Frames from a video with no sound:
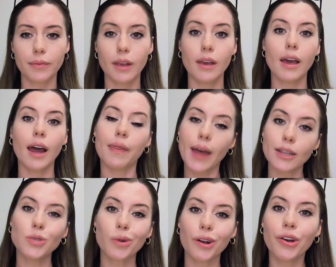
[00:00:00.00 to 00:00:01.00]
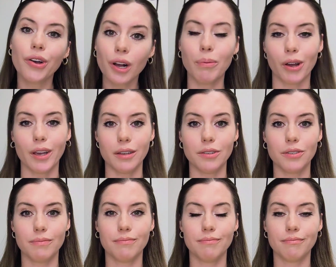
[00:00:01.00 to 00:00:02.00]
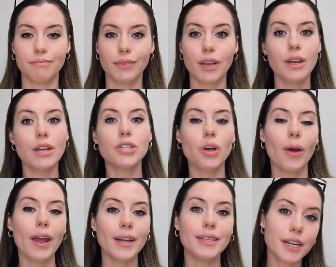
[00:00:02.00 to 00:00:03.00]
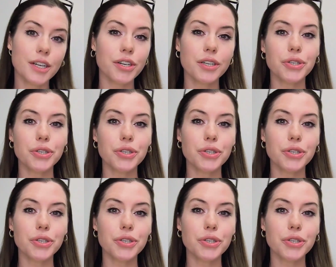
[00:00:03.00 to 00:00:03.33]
And that's what a cookbook is. So in addition